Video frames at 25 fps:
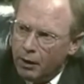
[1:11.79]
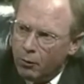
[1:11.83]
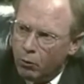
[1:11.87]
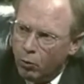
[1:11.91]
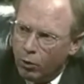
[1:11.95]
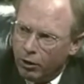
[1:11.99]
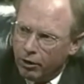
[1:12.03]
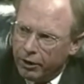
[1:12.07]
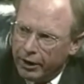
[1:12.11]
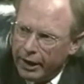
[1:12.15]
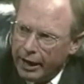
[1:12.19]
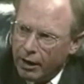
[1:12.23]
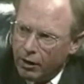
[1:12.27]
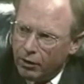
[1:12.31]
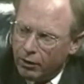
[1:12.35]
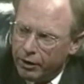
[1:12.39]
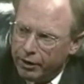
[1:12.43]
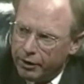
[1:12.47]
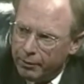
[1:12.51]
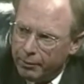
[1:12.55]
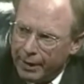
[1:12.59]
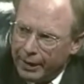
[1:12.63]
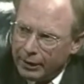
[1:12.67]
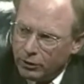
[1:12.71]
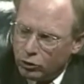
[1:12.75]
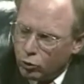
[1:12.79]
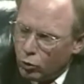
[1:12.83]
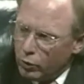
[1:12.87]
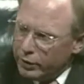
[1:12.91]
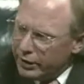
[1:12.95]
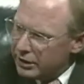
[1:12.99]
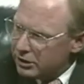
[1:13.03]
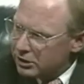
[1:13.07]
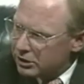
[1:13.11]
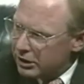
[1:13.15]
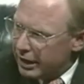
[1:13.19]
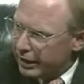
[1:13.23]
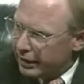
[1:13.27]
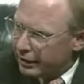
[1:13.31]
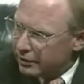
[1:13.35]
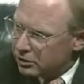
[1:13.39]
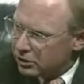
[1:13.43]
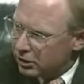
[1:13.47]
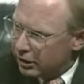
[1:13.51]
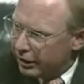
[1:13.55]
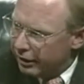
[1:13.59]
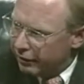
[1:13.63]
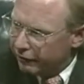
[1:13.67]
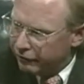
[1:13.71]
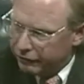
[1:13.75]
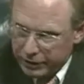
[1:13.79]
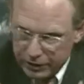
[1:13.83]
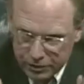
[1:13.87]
Well, now at about 20 seconds left,